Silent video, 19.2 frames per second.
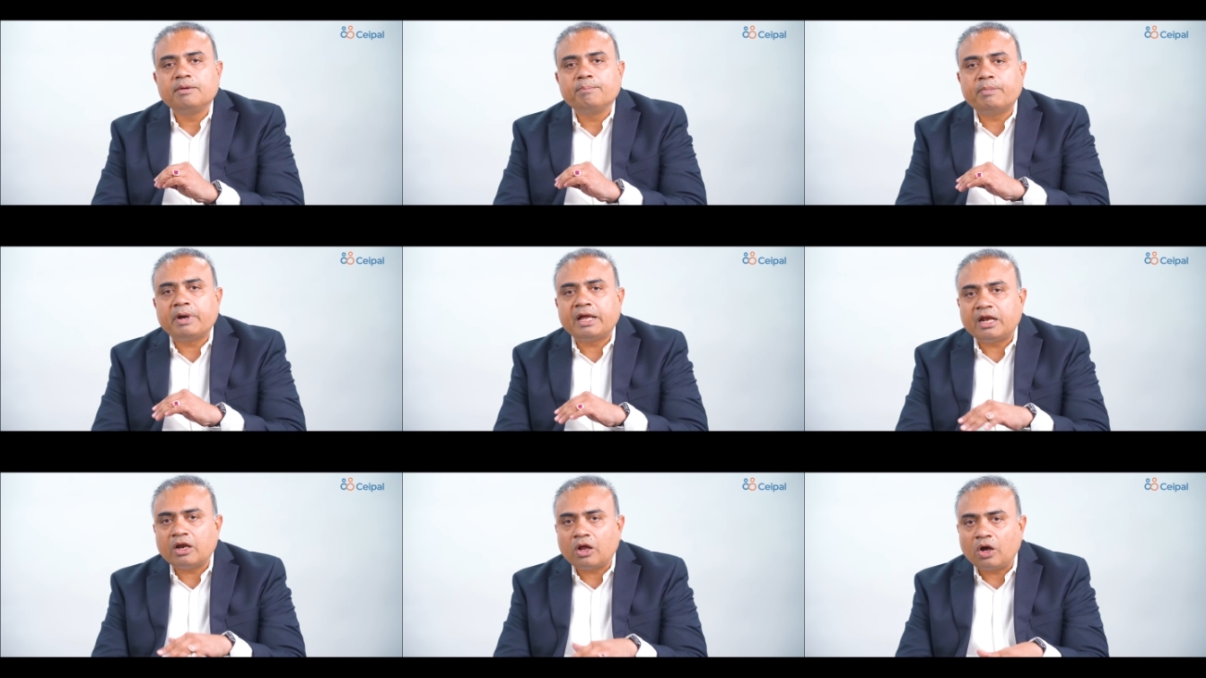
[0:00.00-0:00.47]

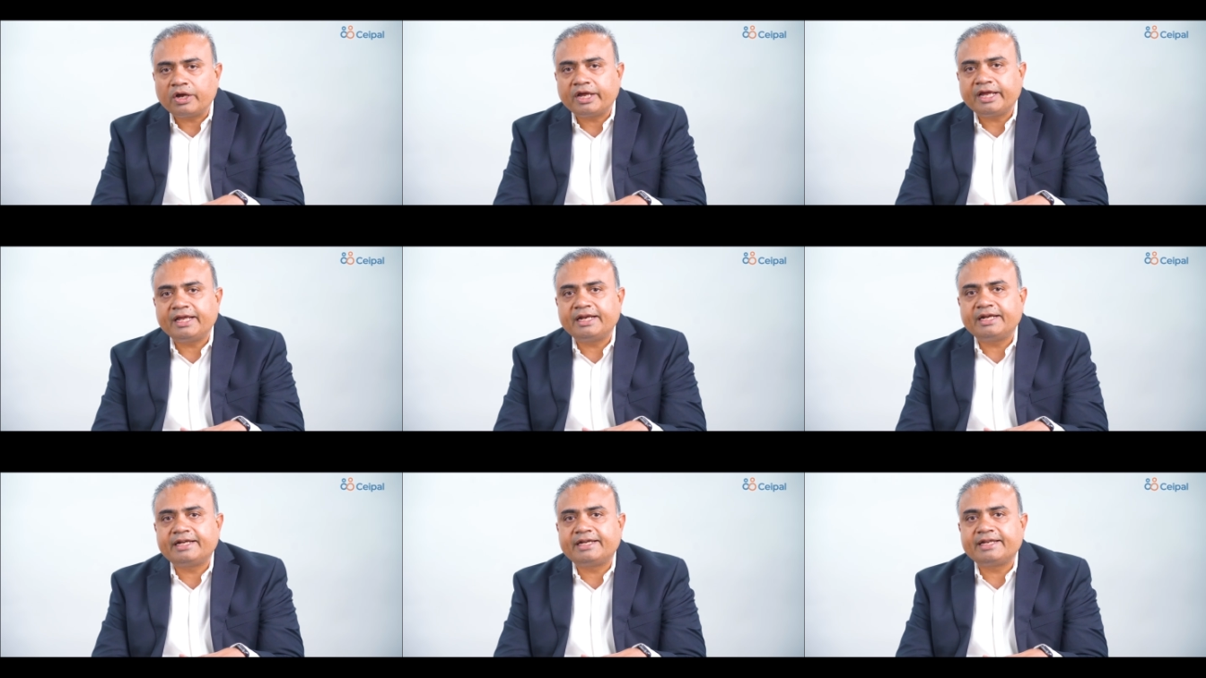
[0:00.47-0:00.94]
by
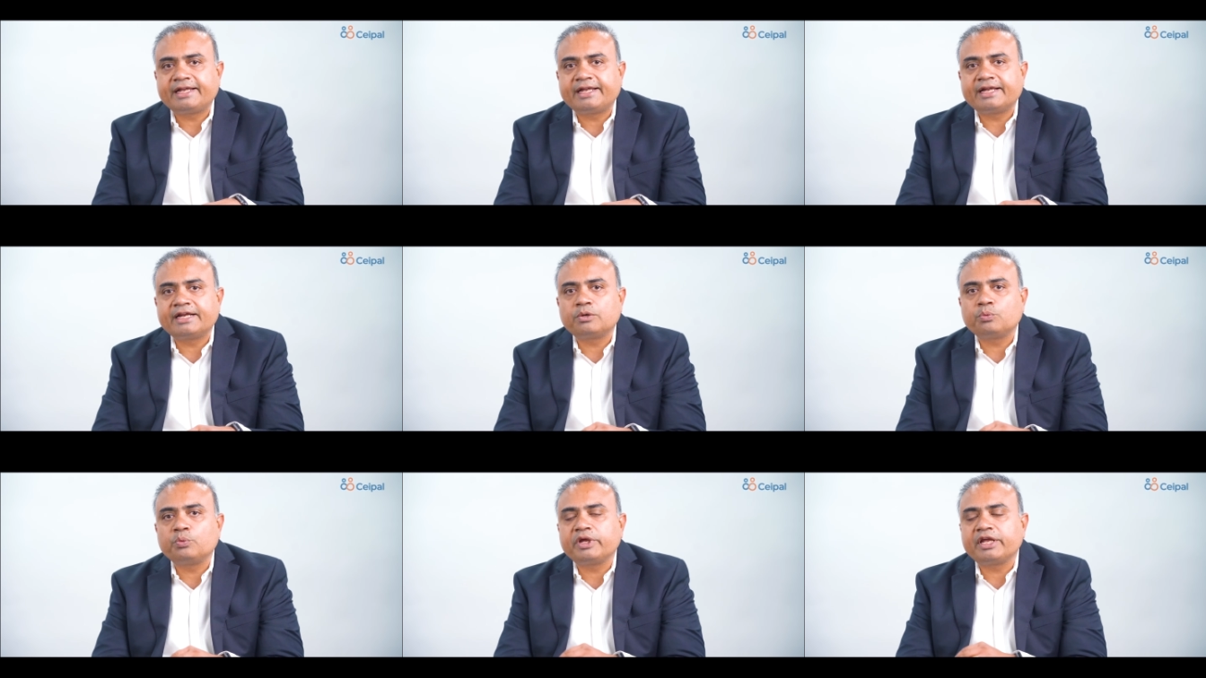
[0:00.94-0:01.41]
logging in a
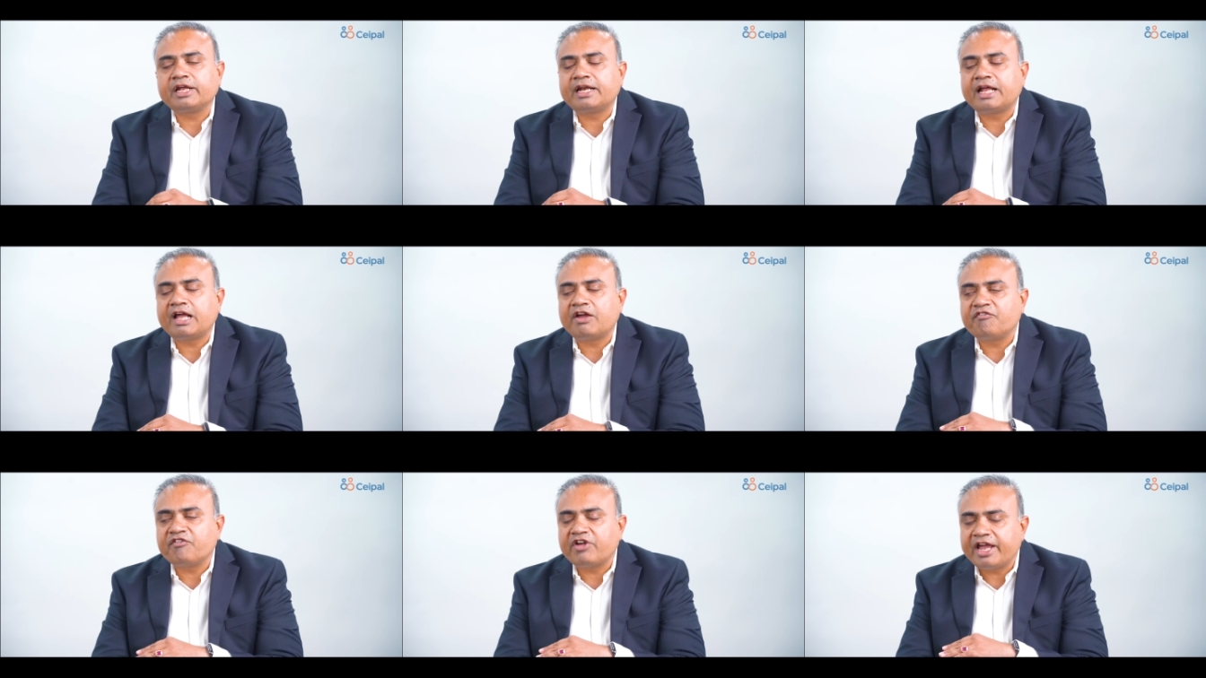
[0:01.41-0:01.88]
ticket, we can
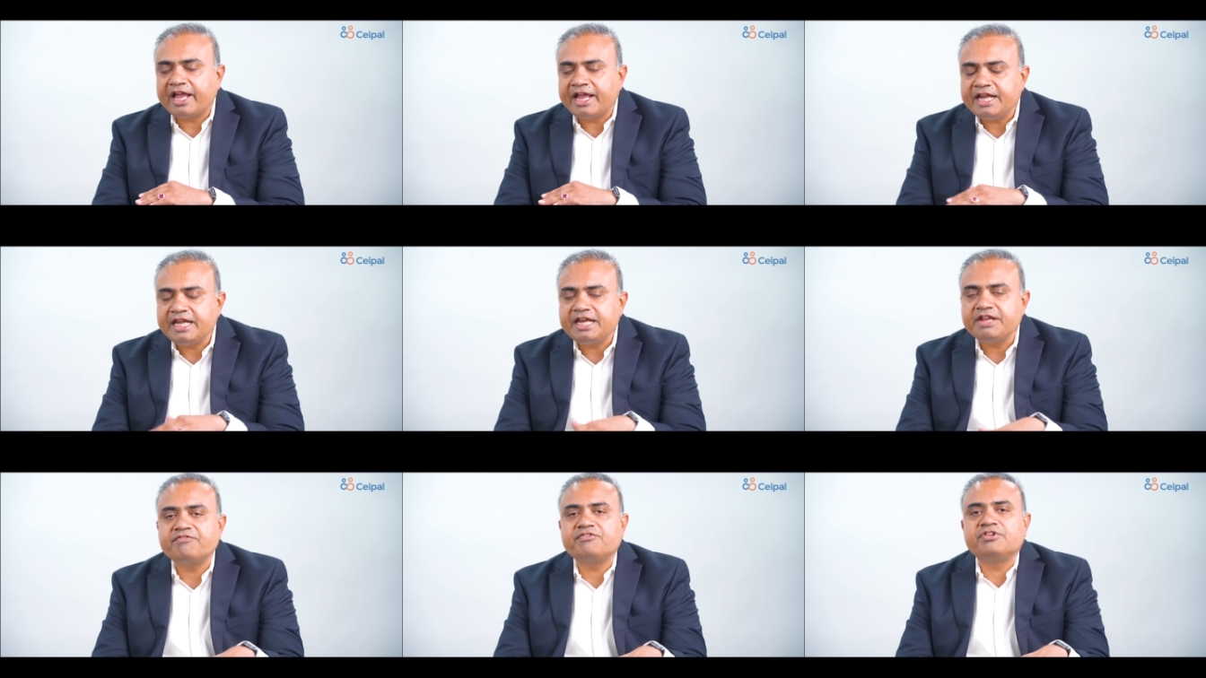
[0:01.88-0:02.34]
have
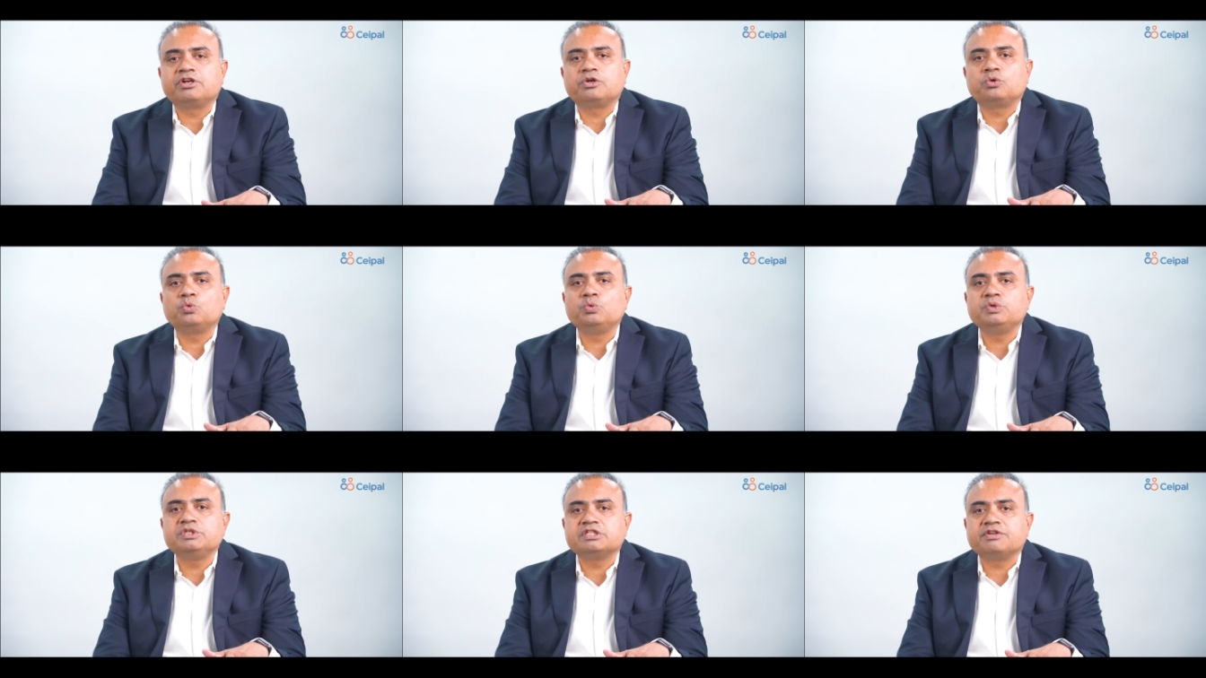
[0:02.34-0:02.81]
anyone
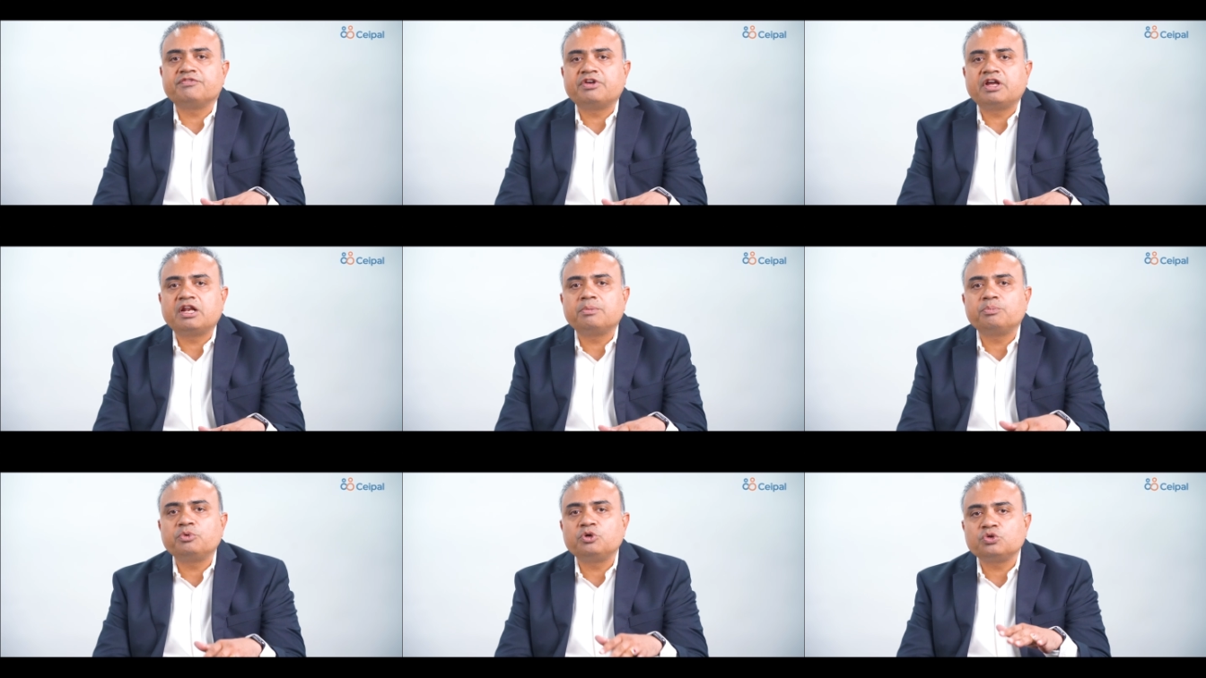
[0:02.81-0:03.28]
who is
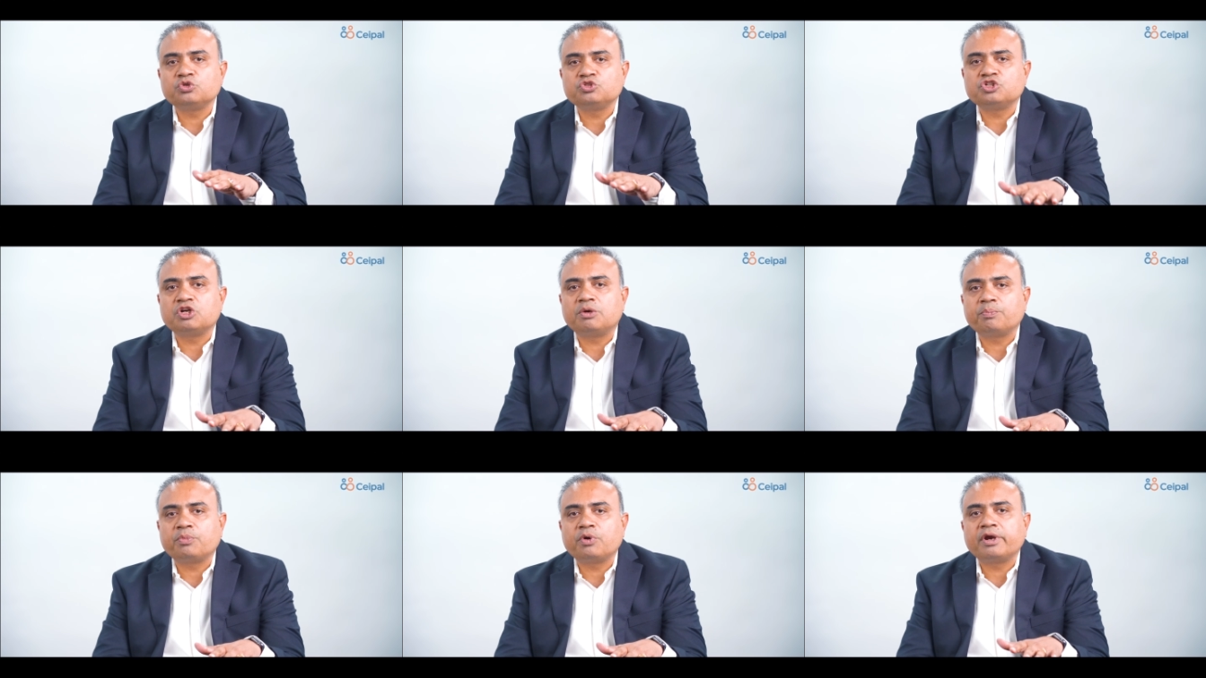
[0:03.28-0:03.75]
available to jump